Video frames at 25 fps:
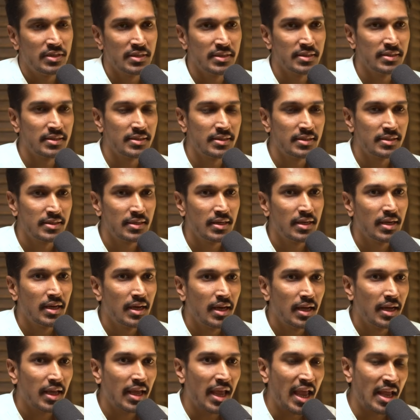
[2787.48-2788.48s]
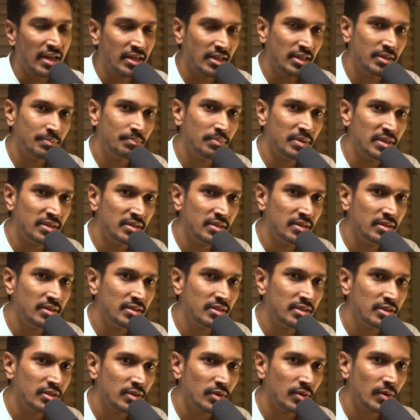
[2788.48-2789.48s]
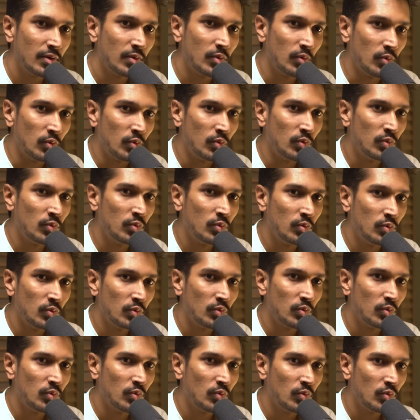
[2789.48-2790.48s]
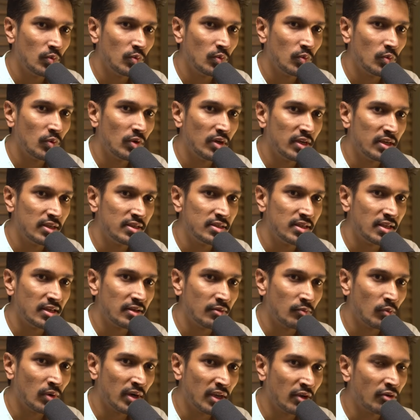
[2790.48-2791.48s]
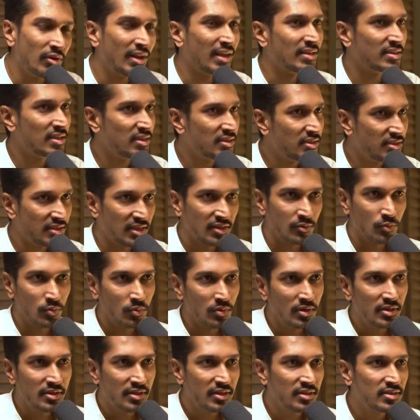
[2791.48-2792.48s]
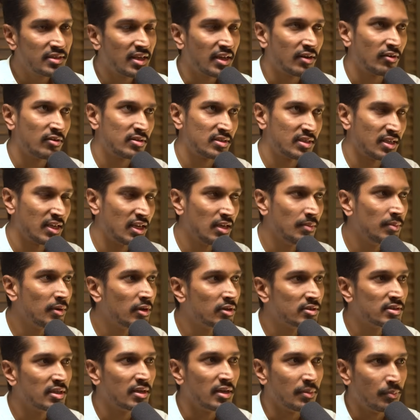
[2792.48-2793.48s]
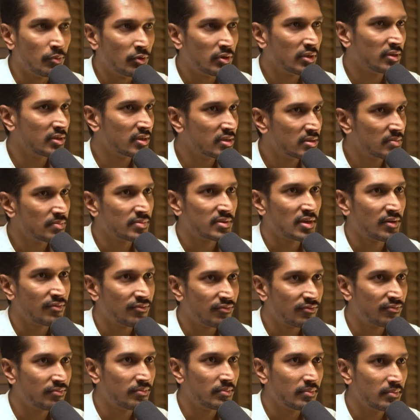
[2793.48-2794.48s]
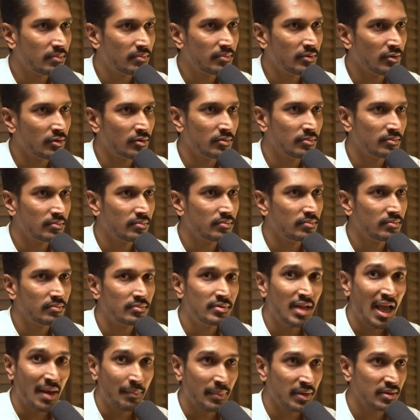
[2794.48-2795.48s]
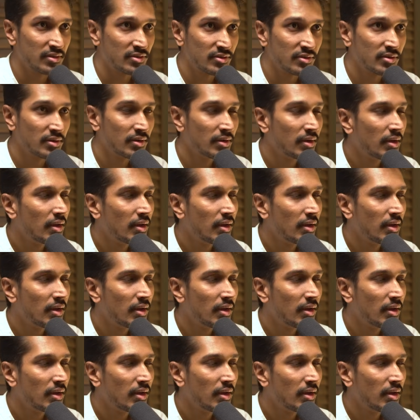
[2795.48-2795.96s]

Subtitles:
which is any business who is working on Excel sheets and Google Sheets cannot scale because the reporting systems are damaged.